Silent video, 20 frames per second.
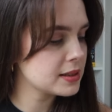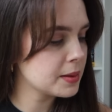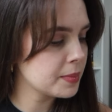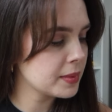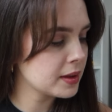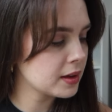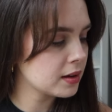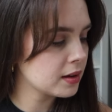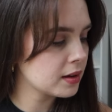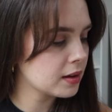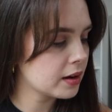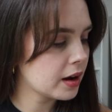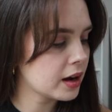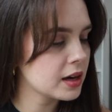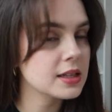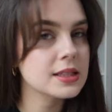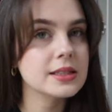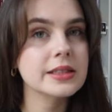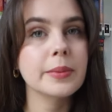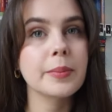something
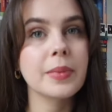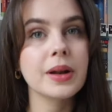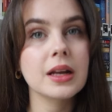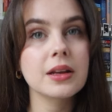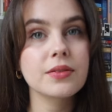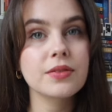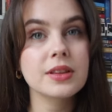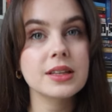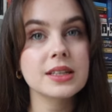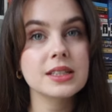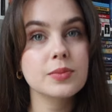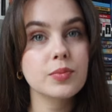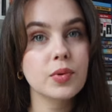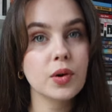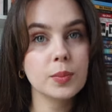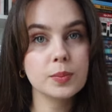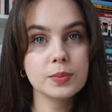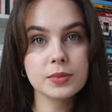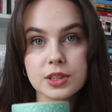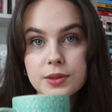kind of similar for this
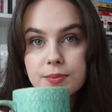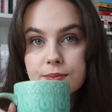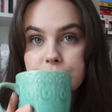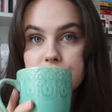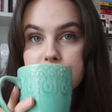prompt.